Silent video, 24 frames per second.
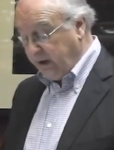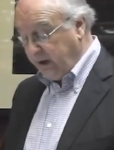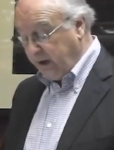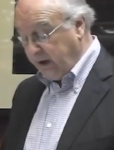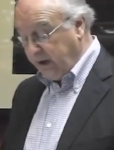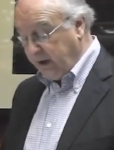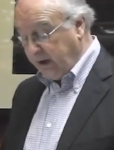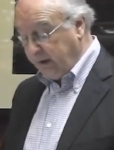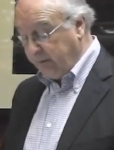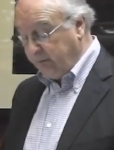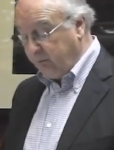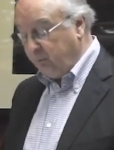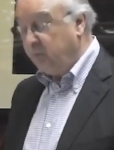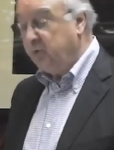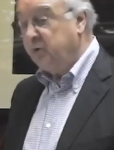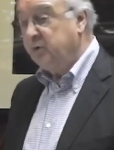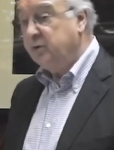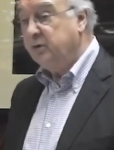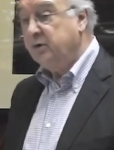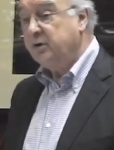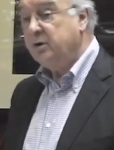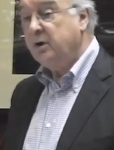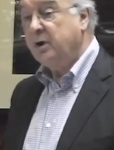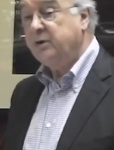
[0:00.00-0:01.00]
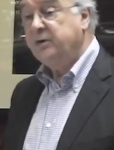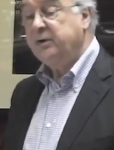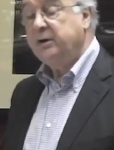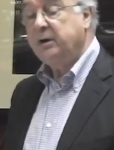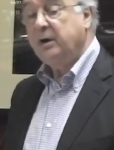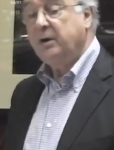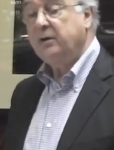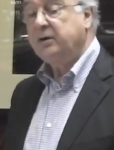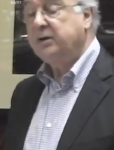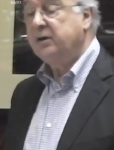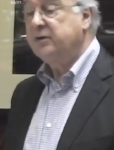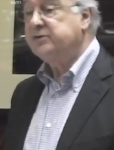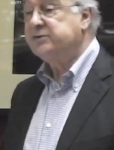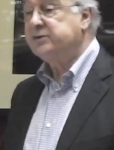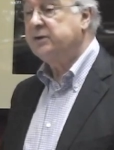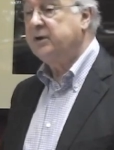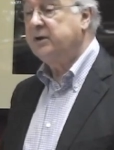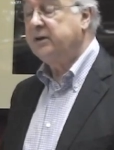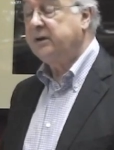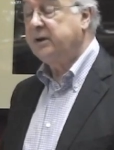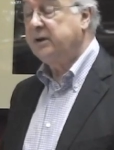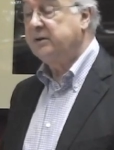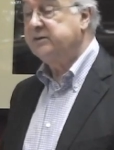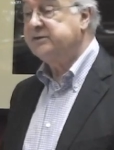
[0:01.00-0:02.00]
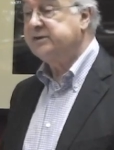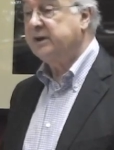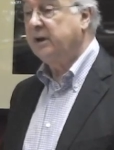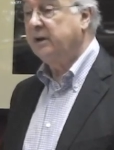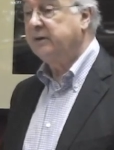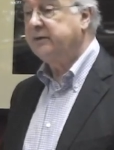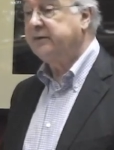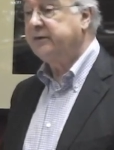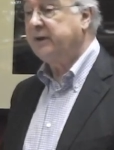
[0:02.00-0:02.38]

Um, you, do not, you don't cons consult